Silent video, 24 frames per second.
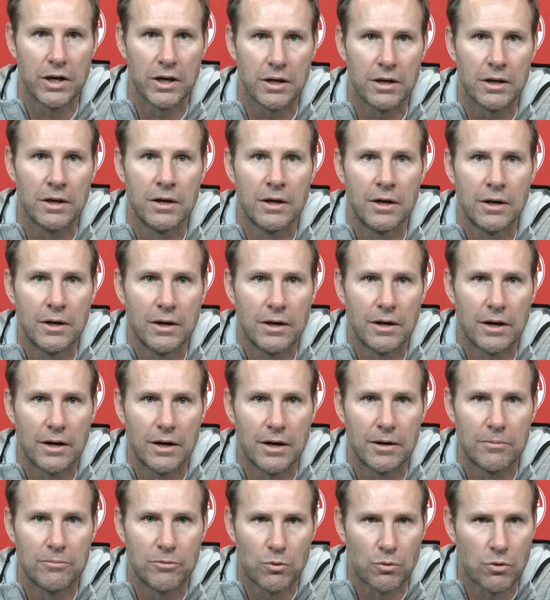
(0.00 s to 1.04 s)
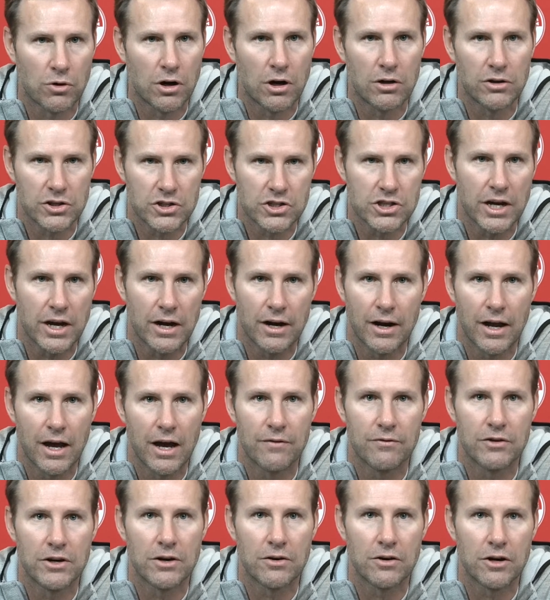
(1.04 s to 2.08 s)
wing. But we're all excited to
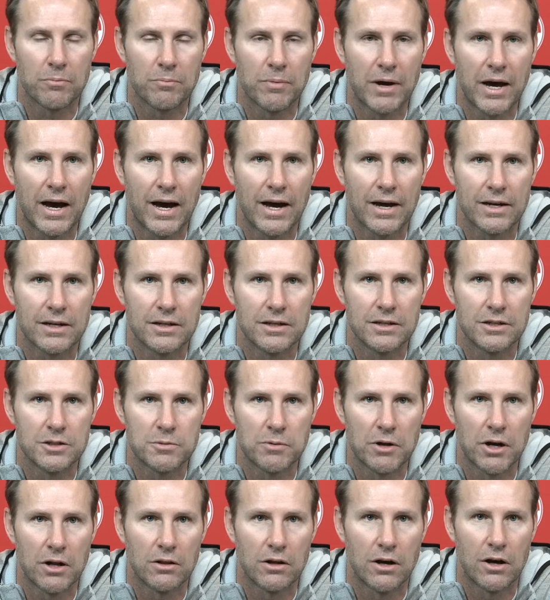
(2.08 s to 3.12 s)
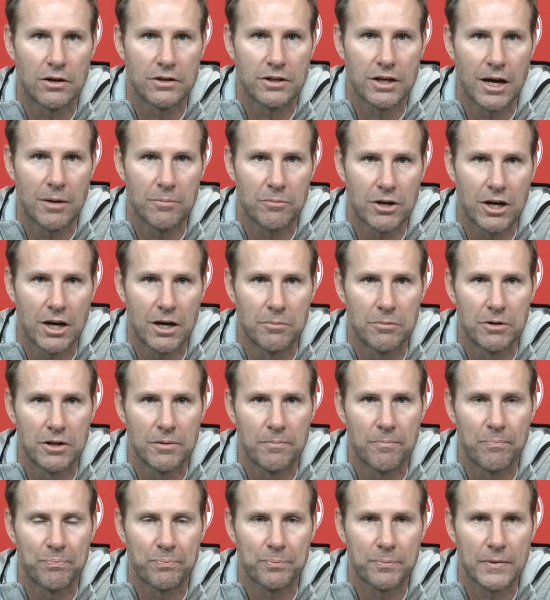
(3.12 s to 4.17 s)
have Derek back. It's been a long time
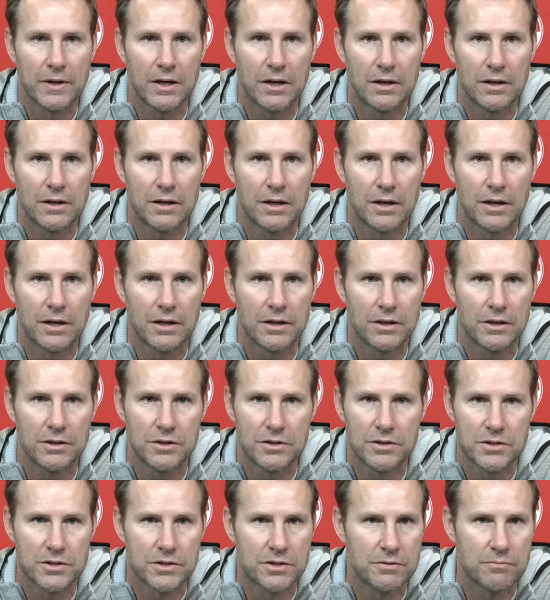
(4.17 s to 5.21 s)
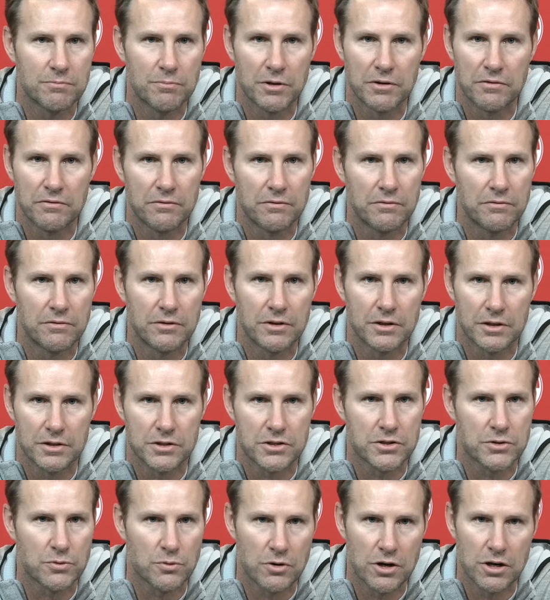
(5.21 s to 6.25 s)
coming. He's been
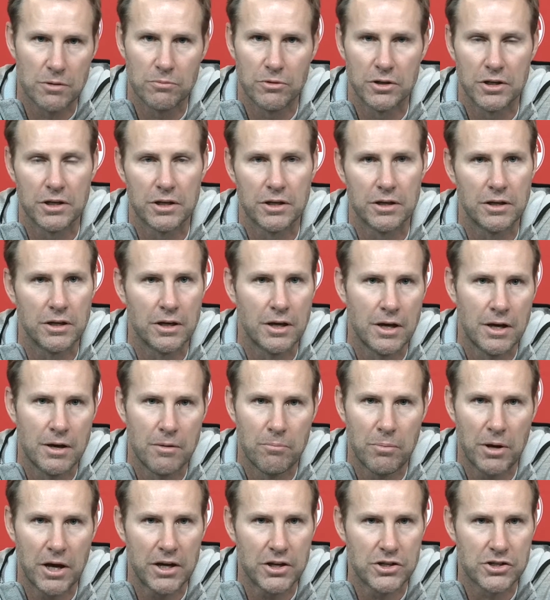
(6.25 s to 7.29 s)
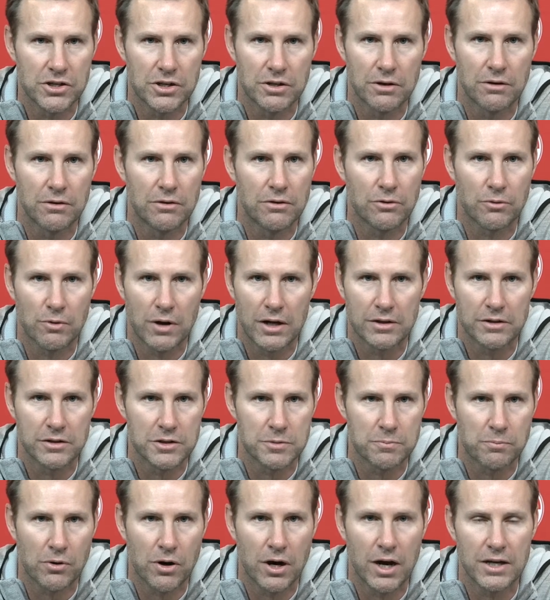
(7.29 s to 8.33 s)
extremely patient throughout
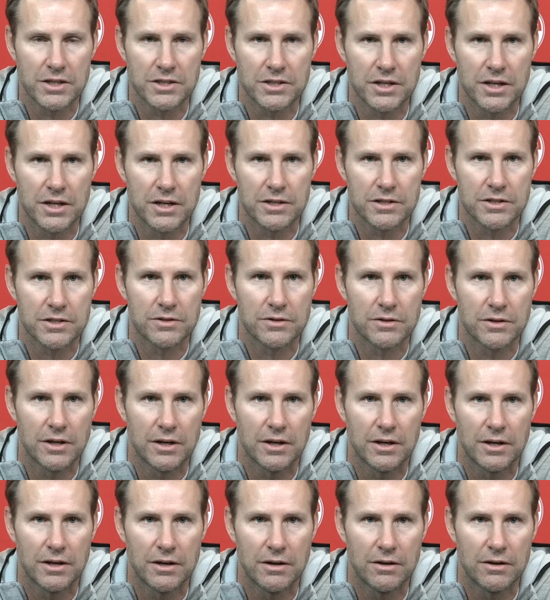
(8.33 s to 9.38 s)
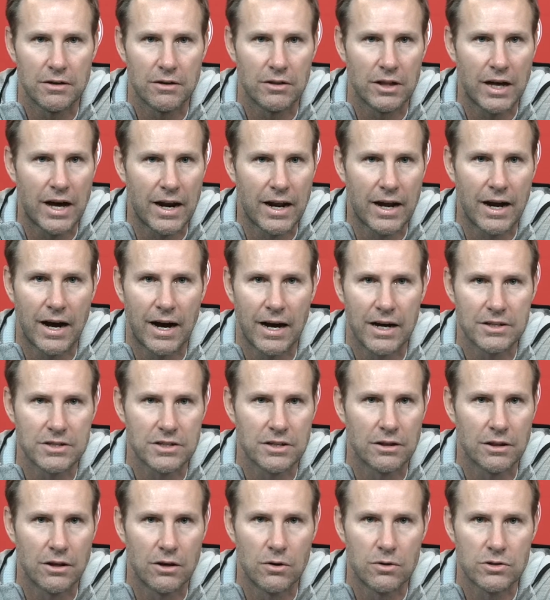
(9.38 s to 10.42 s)
this process. A lot of
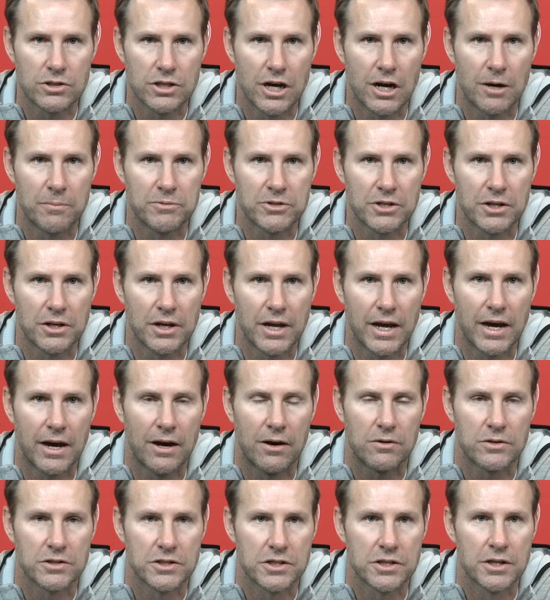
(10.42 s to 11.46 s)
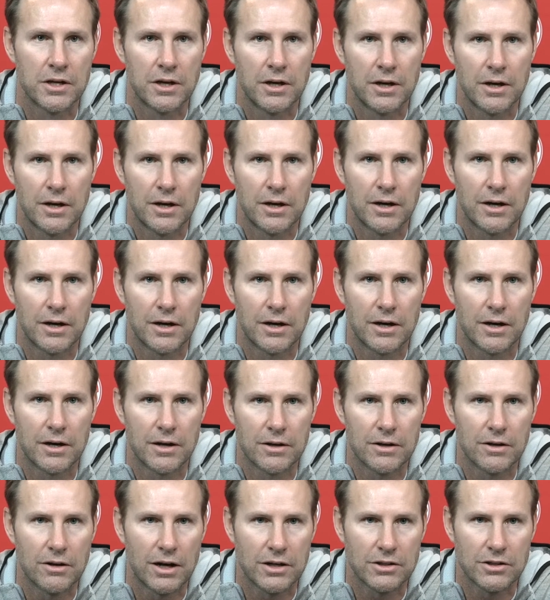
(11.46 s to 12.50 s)
highs and lows, ups and downs.
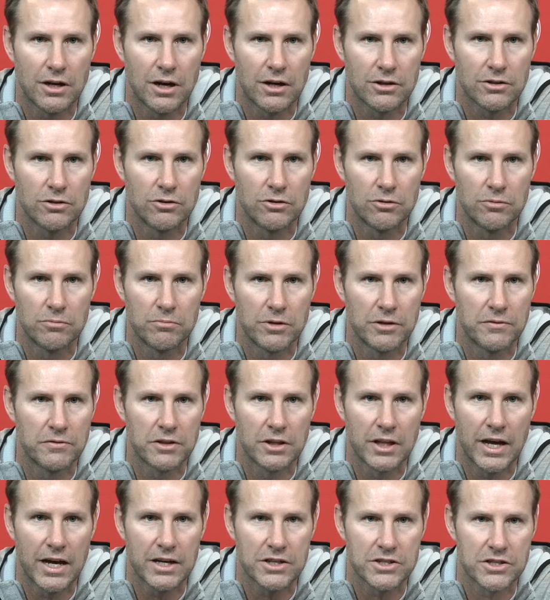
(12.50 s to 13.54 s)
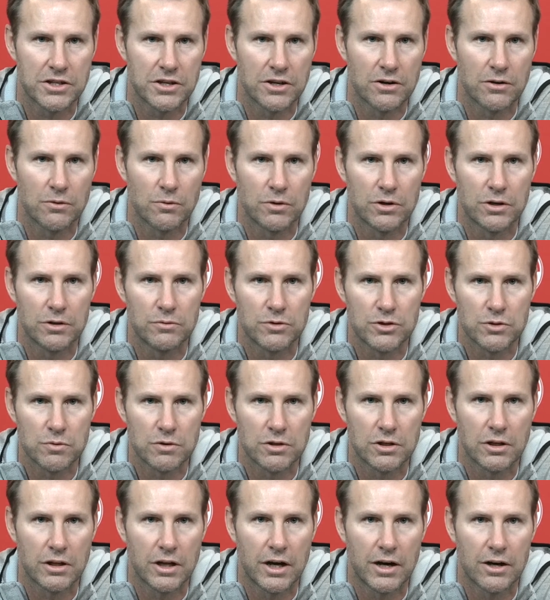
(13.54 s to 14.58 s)
You know, I talked to him even last year when he was
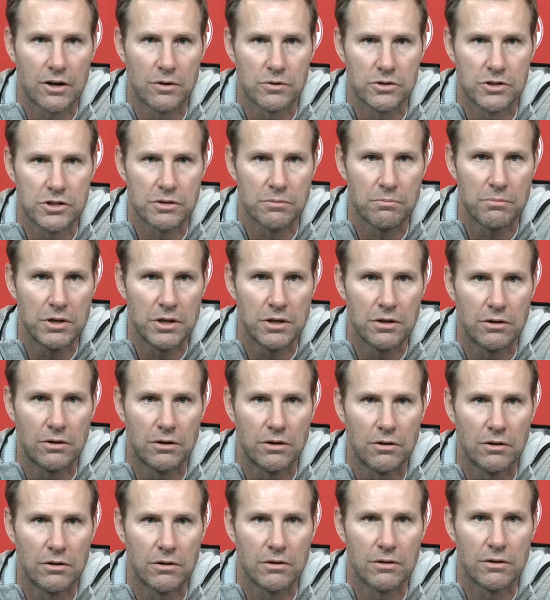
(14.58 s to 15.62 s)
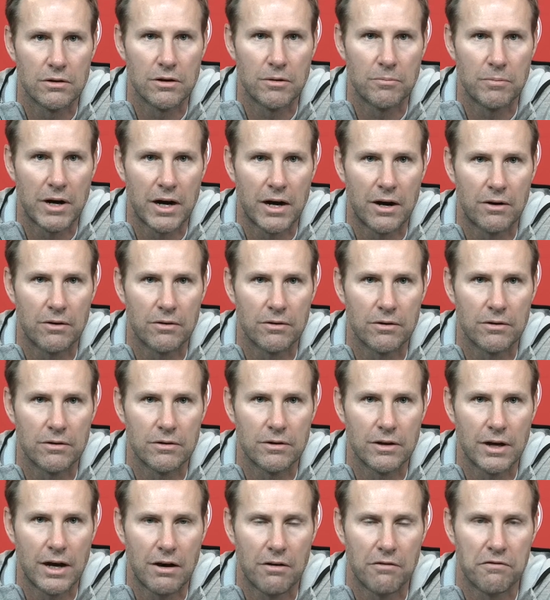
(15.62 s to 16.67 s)
with Delano and Shamil about
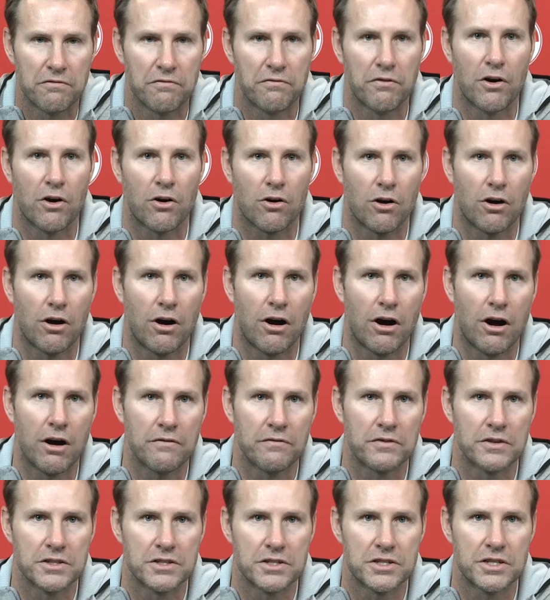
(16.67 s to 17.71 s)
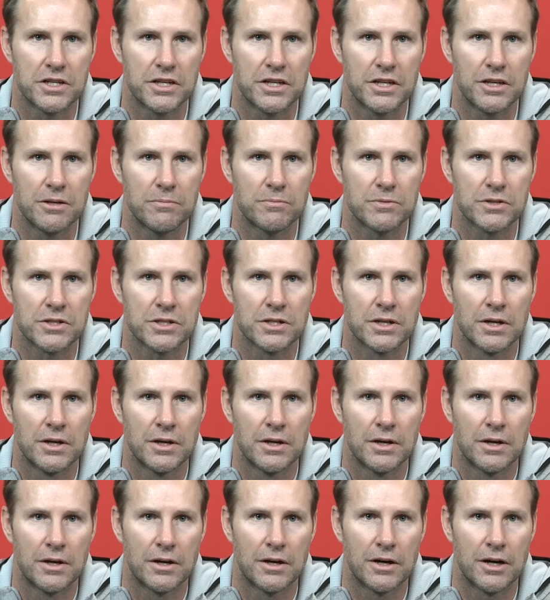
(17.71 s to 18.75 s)
how far off it seems,
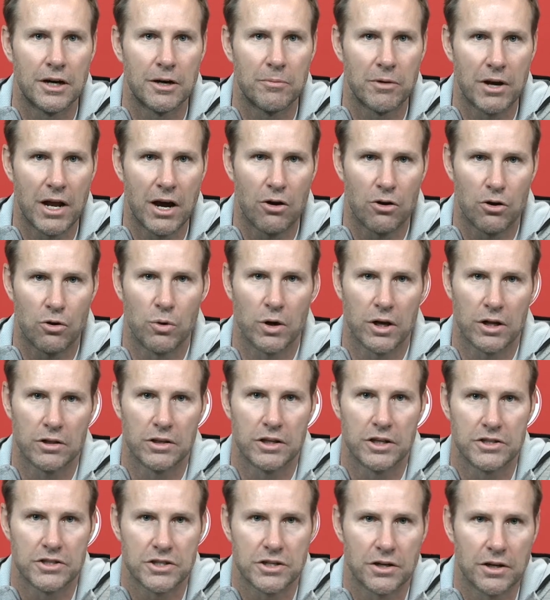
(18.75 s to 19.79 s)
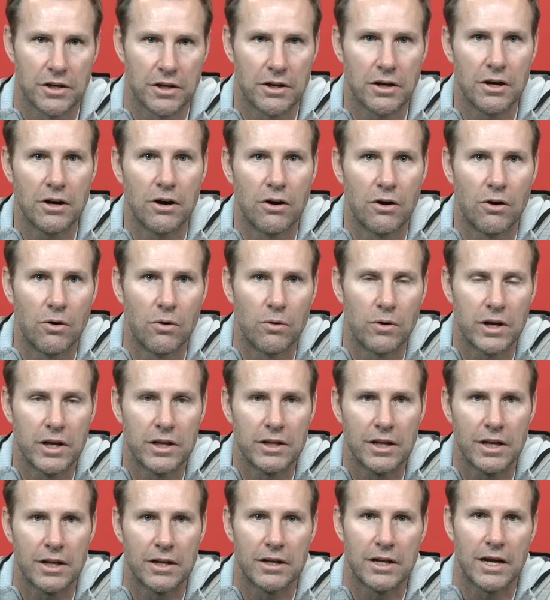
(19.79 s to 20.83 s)
but how quickly it's going to go.
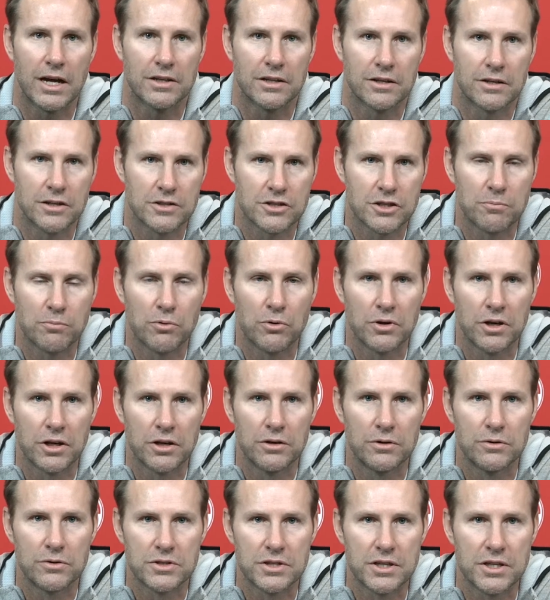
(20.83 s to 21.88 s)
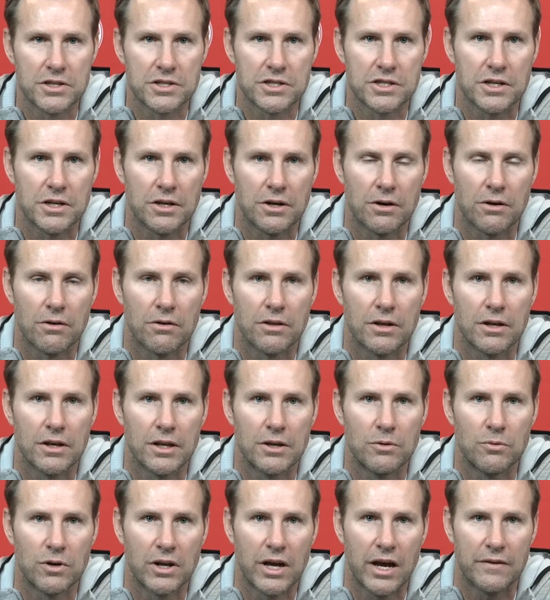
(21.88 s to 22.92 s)
And then got the disappointing news this year that
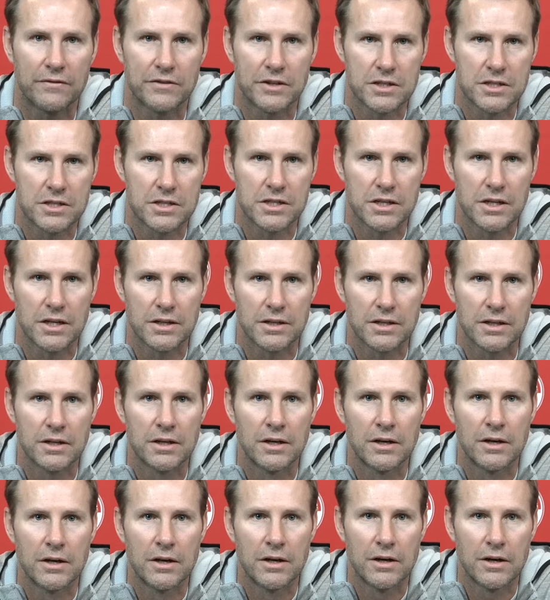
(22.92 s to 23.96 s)
he would have to sit